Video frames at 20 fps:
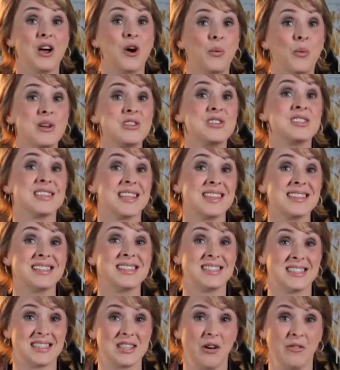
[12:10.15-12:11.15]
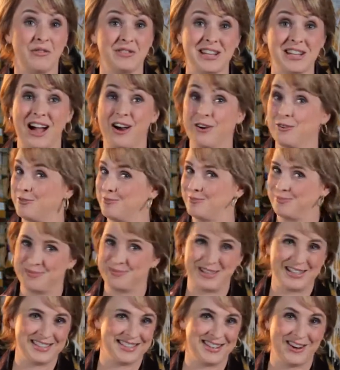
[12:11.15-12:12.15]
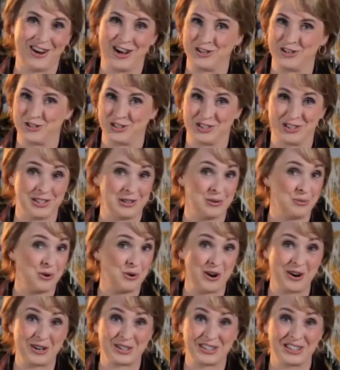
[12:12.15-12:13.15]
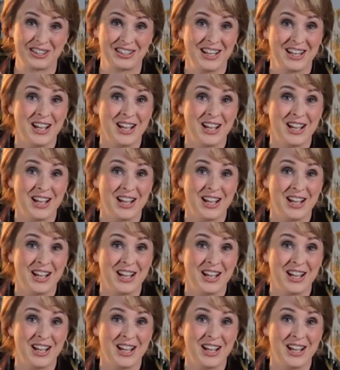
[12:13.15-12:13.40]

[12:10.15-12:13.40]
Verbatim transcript: which is that this self doubt is not just at work.